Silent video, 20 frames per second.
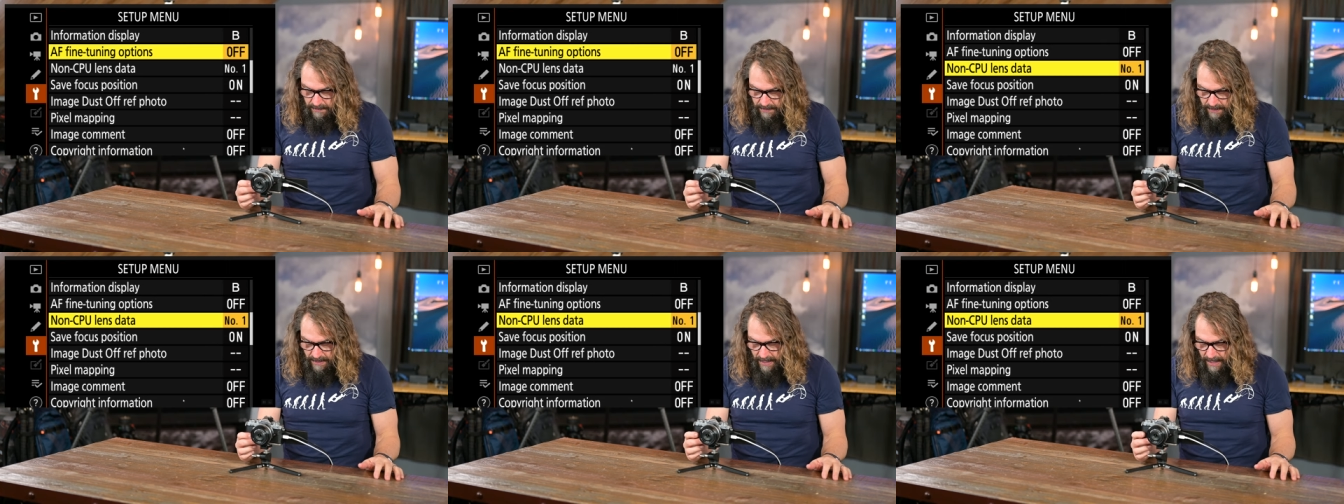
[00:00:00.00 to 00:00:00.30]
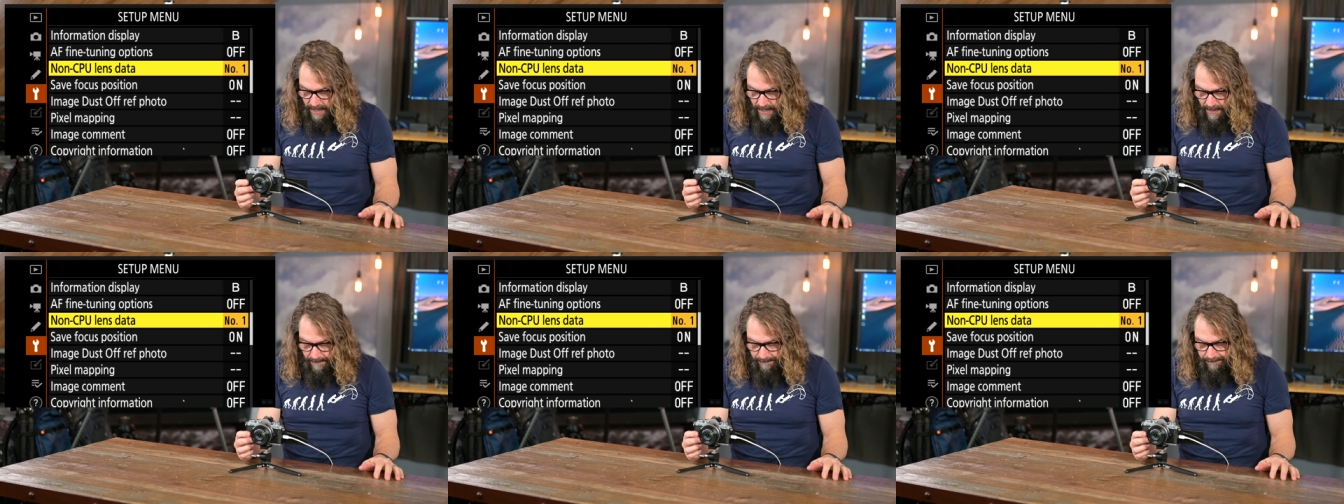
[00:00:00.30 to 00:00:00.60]

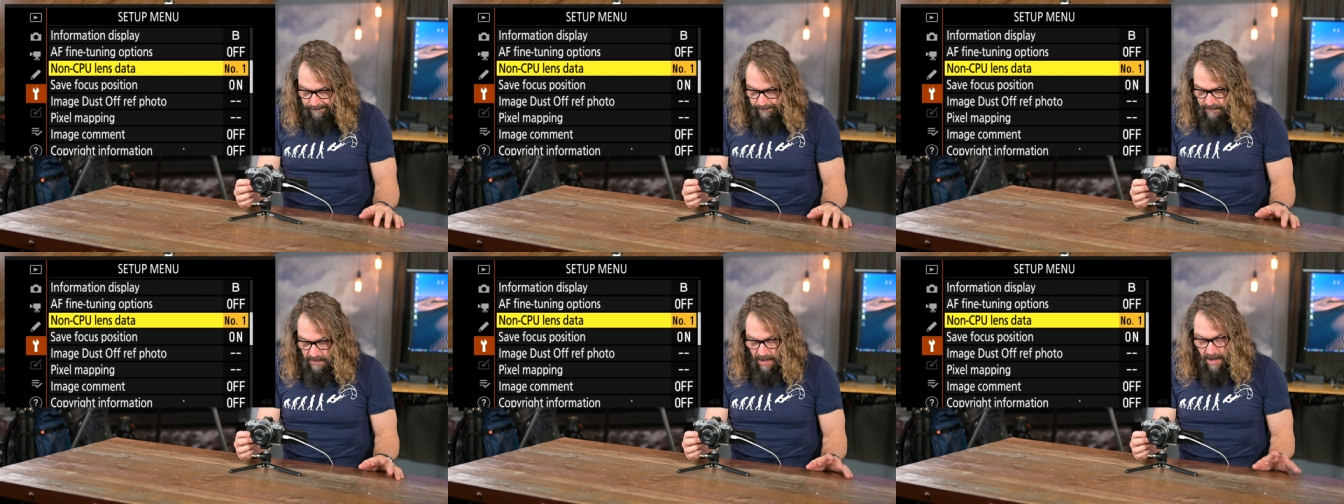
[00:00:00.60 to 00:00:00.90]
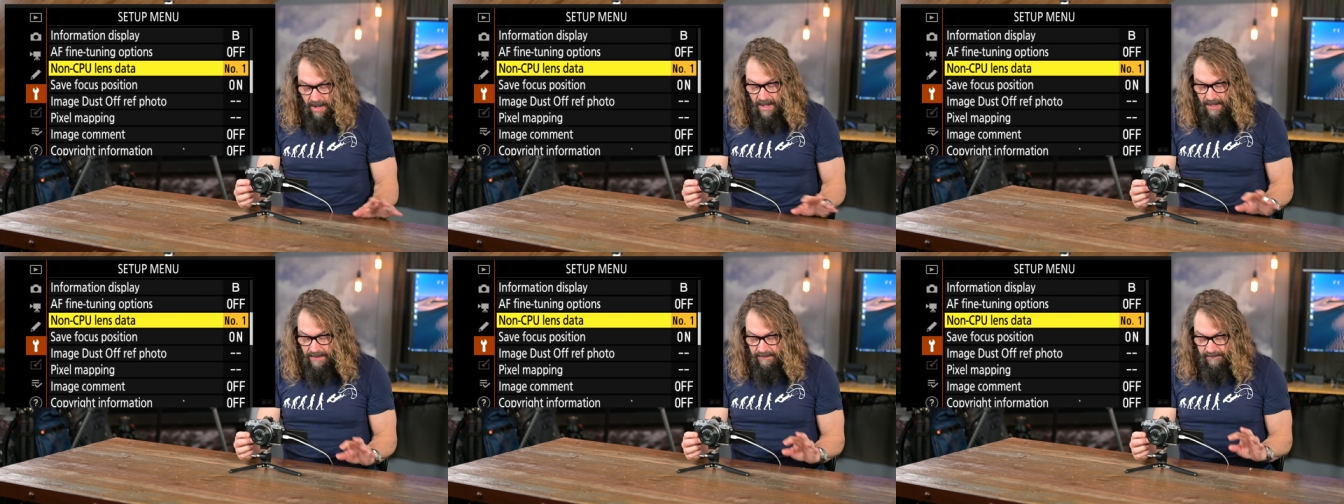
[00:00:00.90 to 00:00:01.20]
Um,
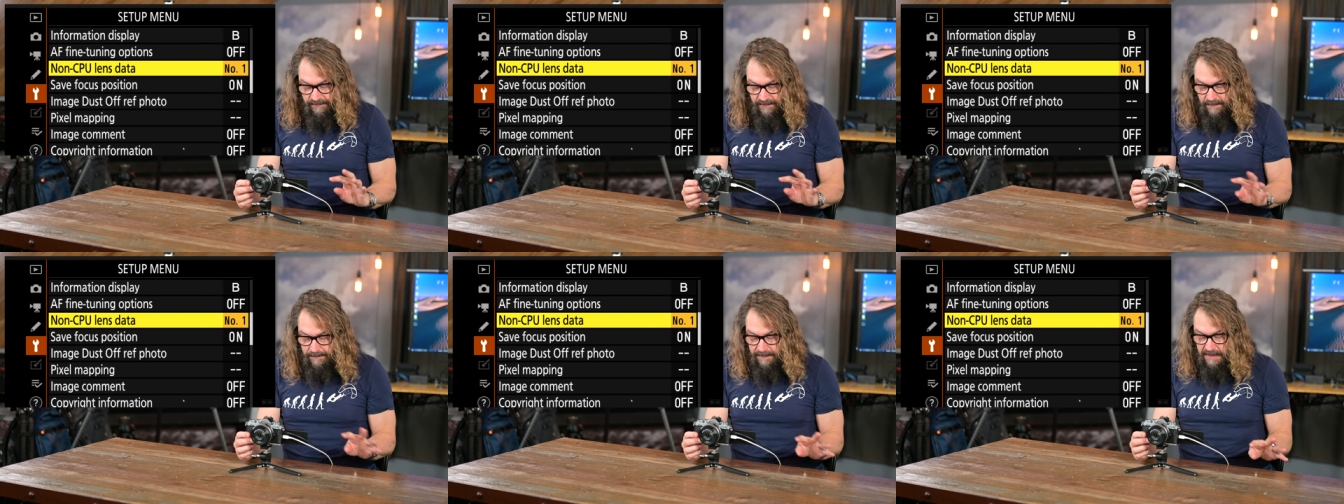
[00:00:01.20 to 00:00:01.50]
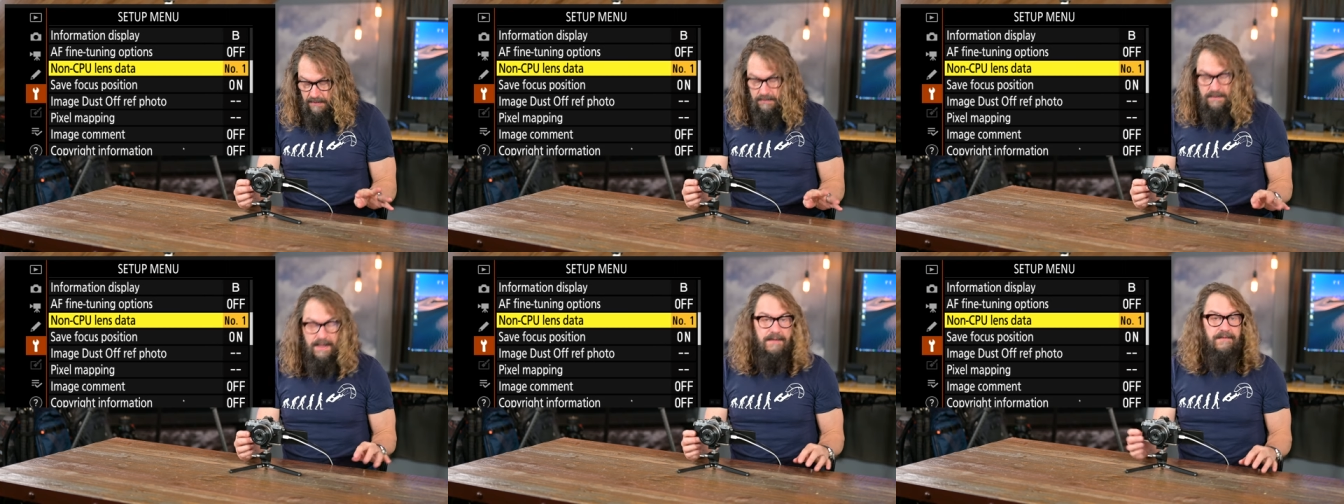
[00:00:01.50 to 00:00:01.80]
non-C
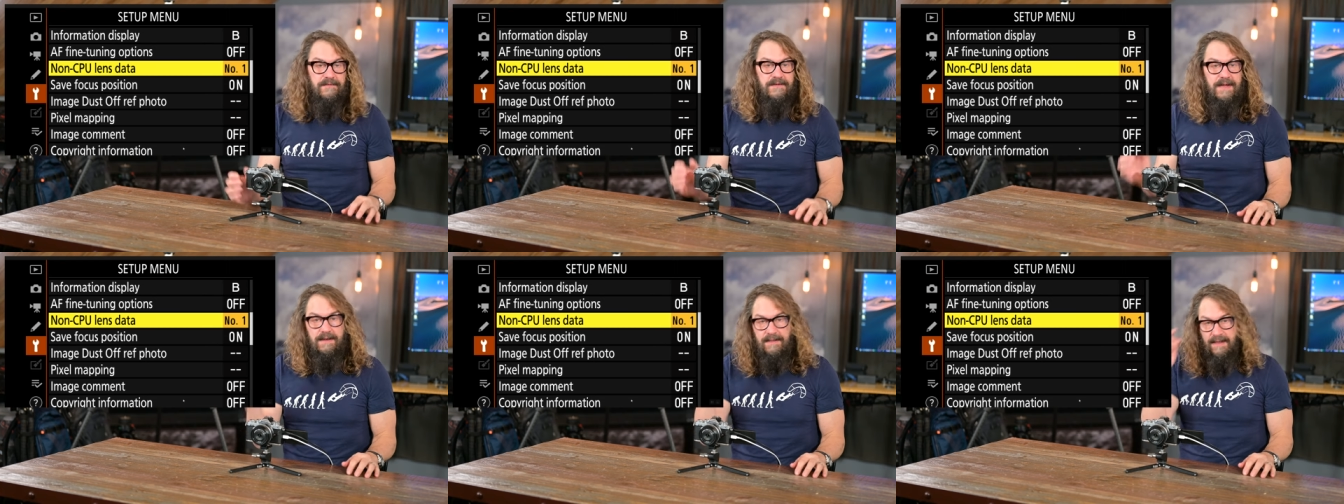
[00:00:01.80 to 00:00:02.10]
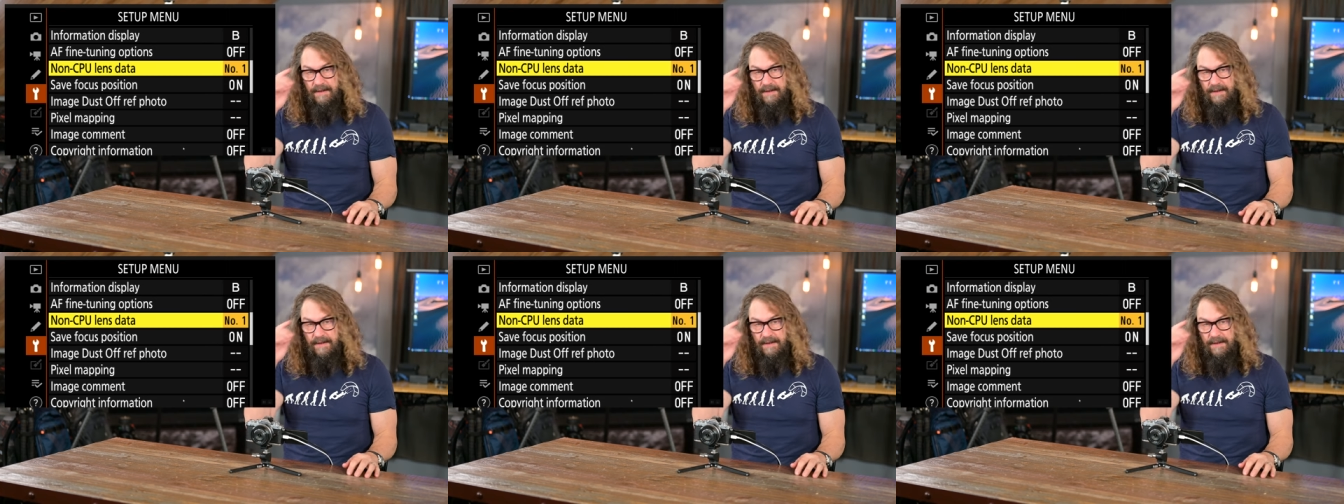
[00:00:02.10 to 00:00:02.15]
P U lens data,